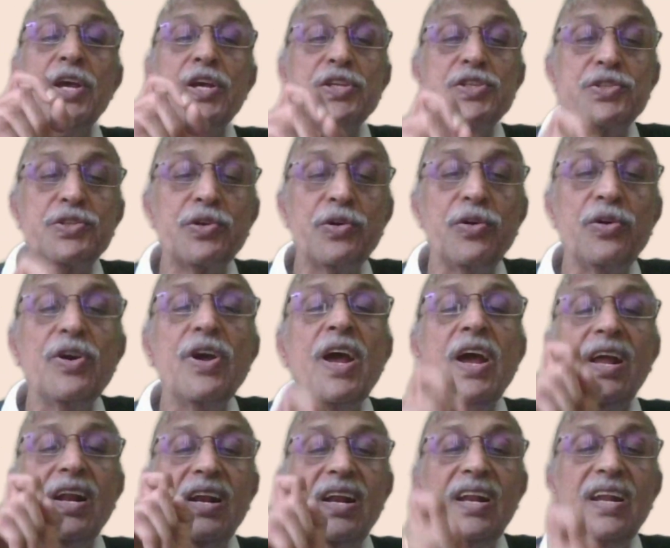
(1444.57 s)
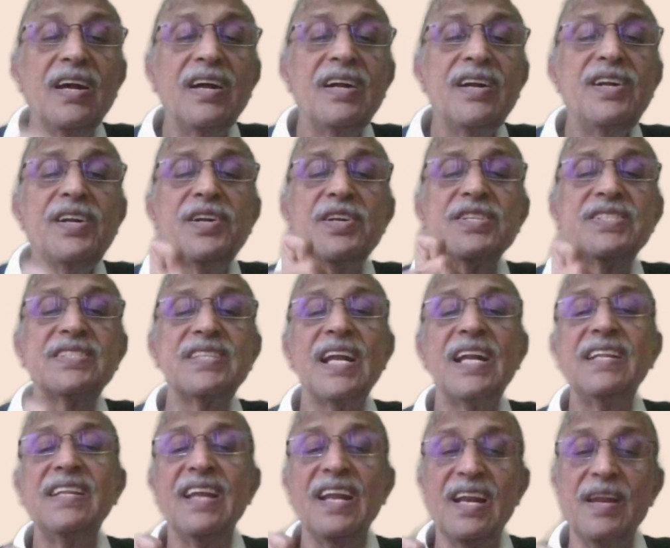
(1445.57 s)
So learn to
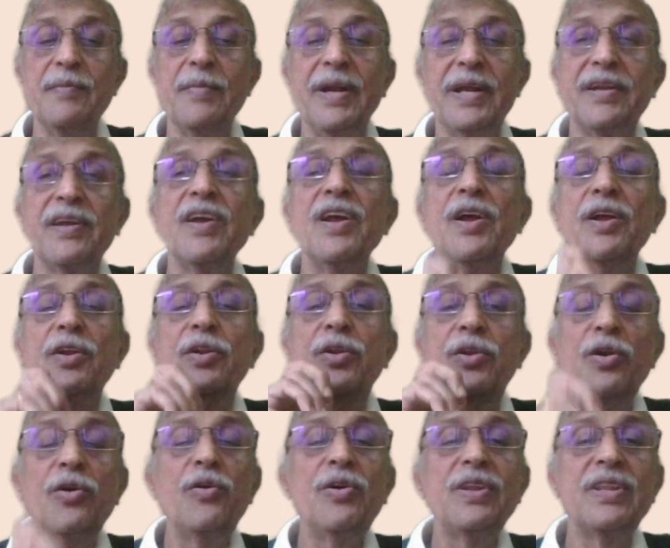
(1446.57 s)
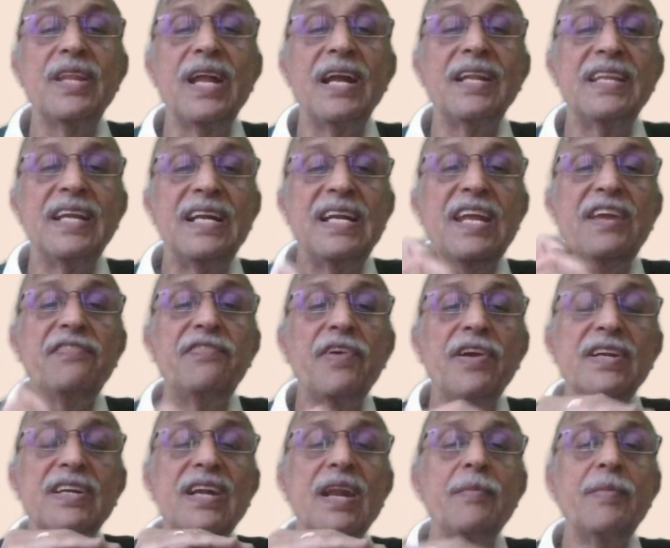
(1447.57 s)
set the limit. Note that the
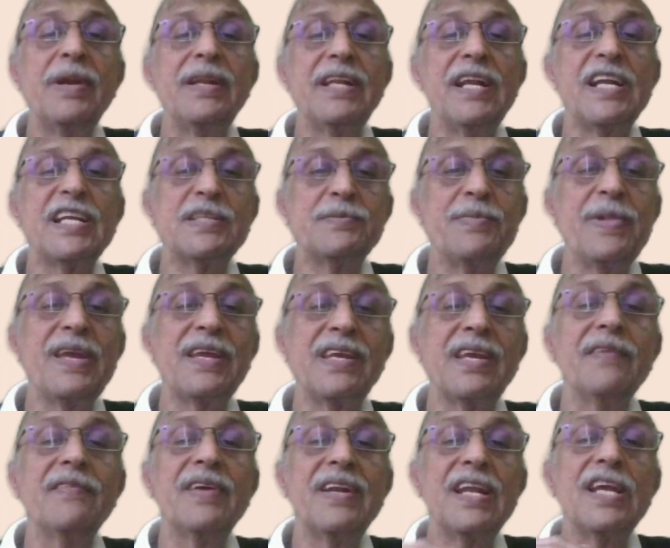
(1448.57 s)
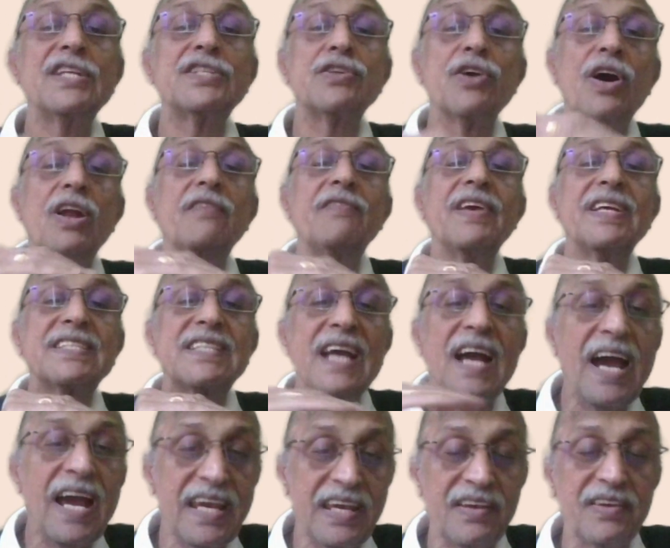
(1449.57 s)
default limit that is being given is always
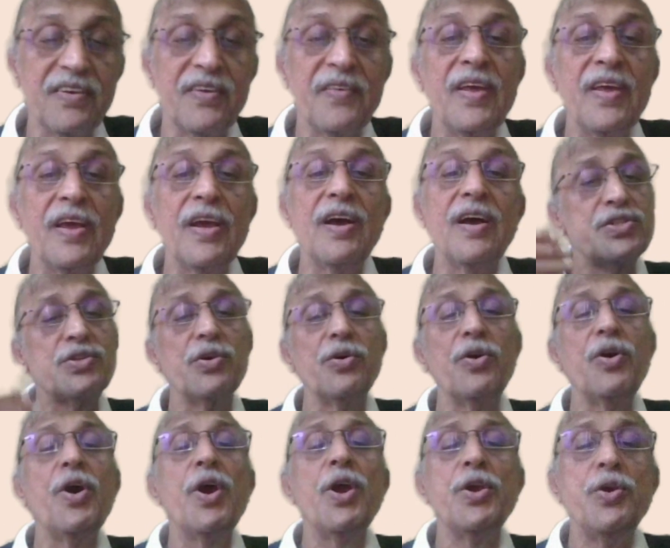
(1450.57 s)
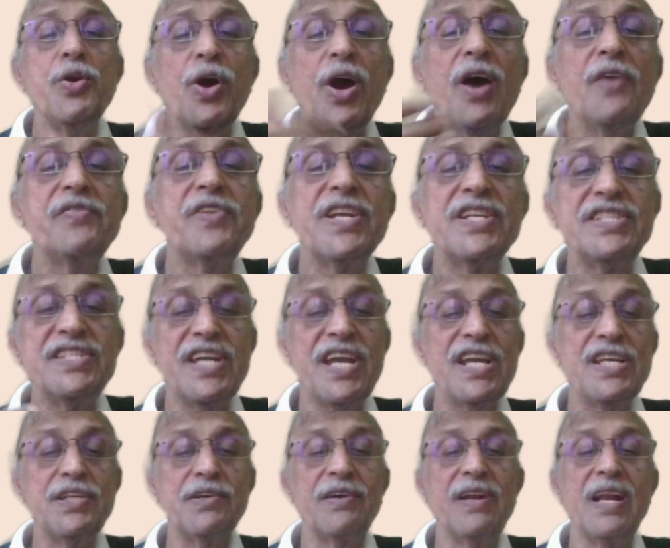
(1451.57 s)
high, so you have to
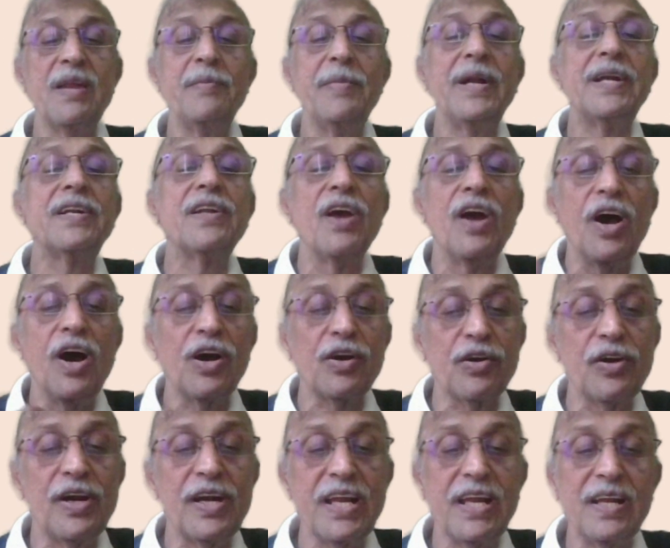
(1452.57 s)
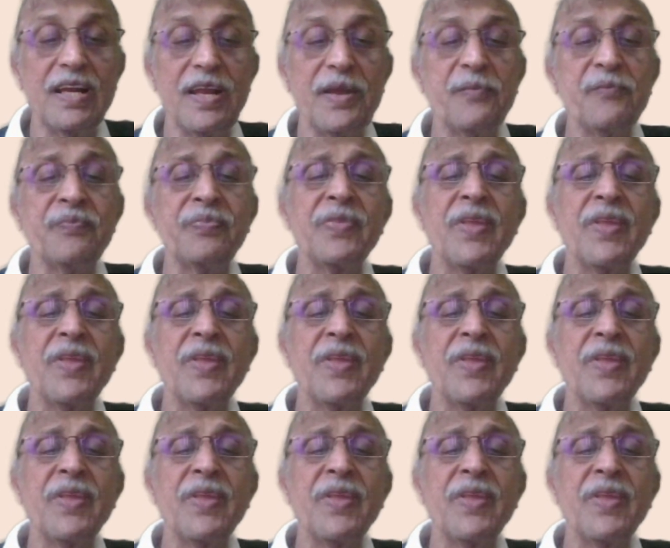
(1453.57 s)
change your limit accordingly.